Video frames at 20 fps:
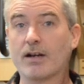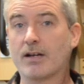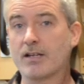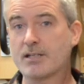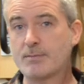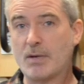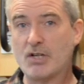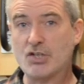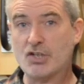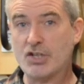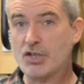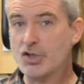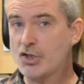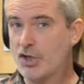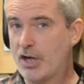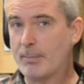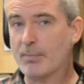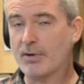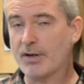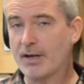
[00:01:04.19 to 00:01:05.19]
and especially
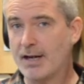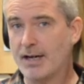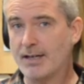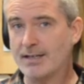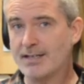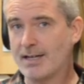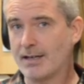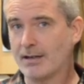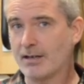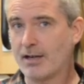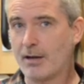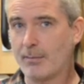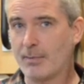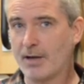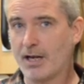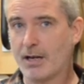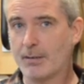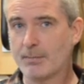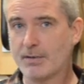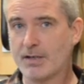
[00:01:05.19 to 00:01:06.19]
shaper content
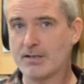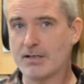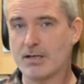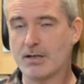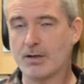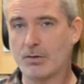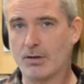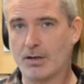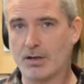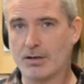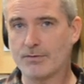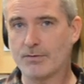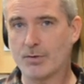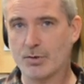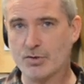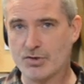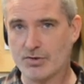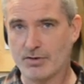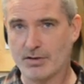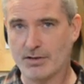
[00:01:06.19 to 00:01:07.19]
coming up, because I know a lot of
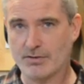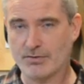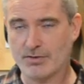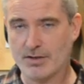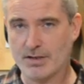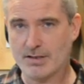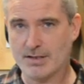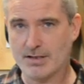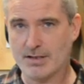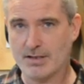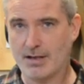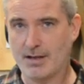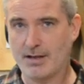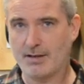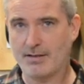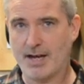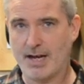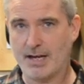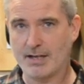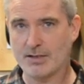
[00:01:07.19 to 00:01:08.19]
folks are interested
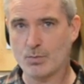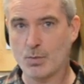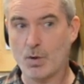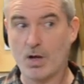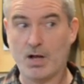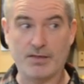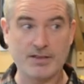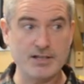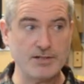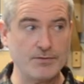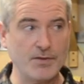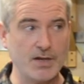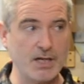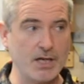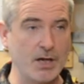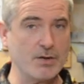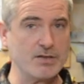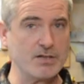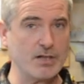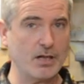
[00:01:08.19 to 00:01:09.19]
in that as well. This
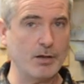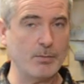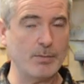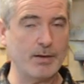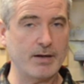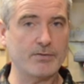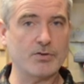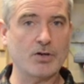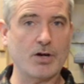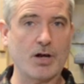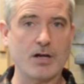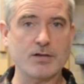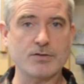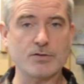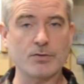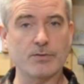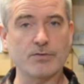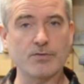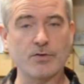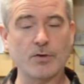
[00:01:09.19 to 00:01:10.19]
video is a little bit of
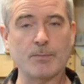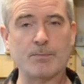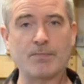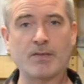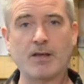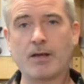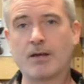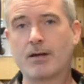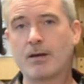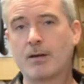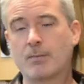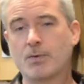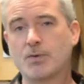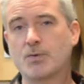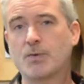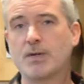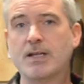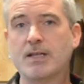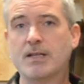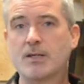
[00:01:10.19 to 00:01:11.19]
crossover
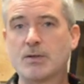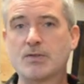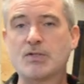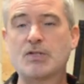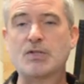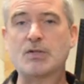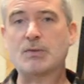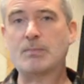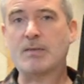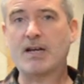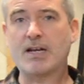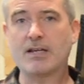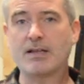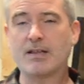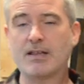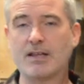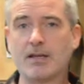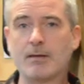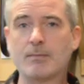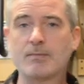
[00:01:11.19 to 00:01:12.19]
between those two main
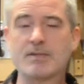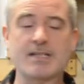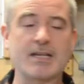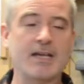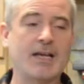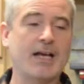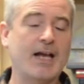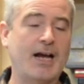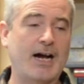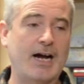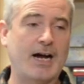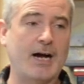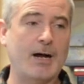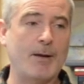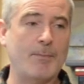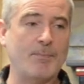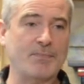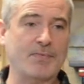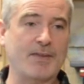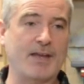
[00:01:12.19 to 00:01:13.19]
themes.
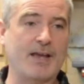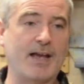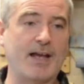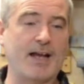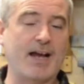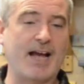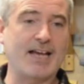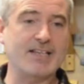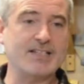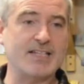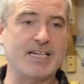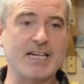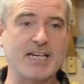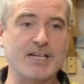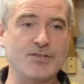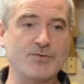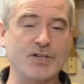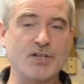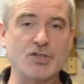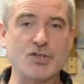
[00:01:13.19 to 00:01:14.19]
As a
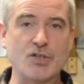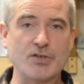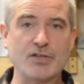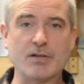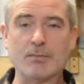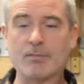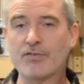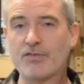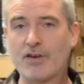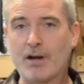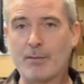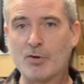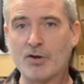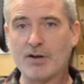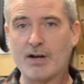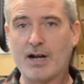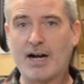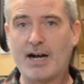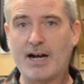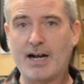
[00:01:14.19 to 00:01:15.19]
traditional timber
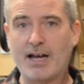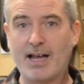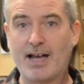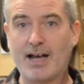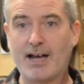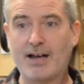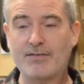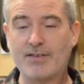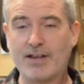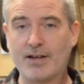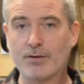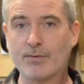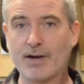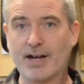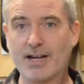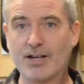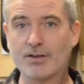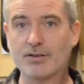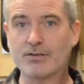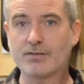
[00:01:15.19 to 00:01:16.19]
framer, I have a
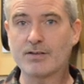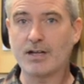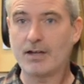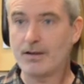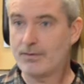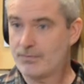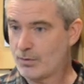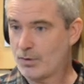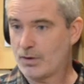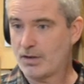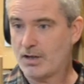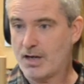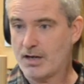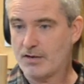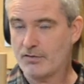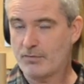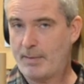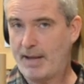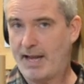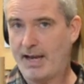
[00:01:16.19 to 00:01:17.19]
regular need for a
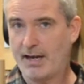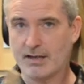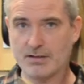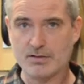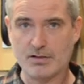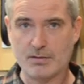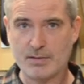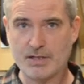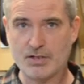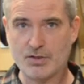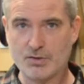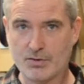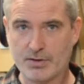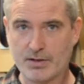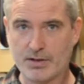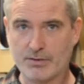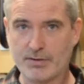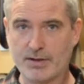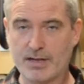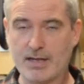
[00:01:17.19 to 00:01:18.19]
lot of pegs. All my
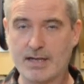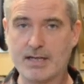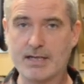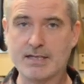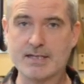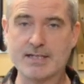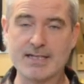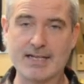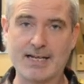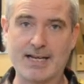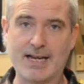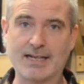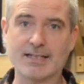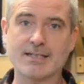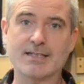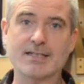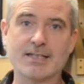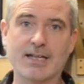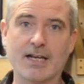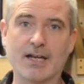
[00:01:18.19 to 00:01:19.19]
joinery is
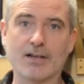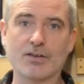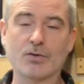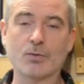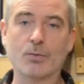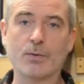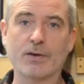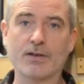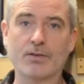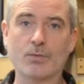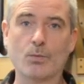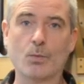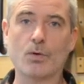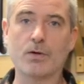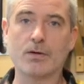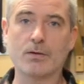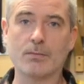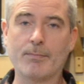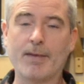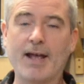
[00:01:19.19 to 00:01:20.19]
connected together with
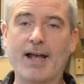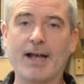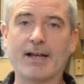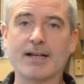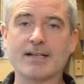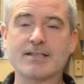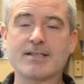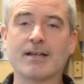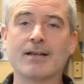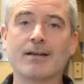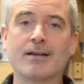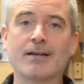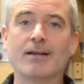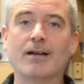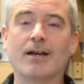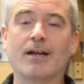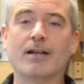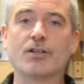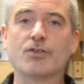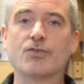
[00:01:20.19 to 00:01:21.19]
wooden pegs
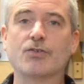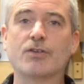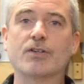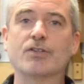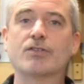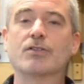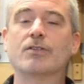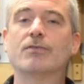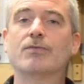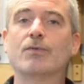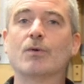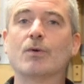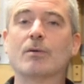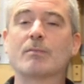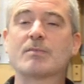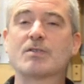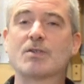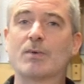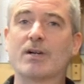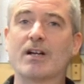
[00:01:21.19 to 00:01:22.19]
in a traditional
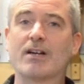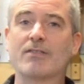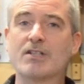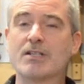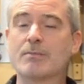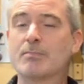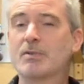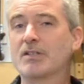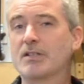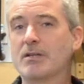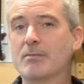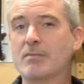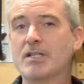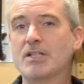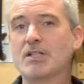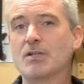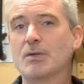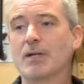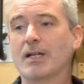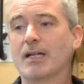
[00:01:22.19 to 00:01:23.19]
form. So what I've typically
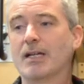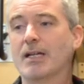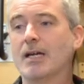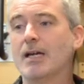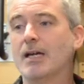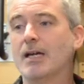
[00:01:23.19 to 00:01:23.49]
been doing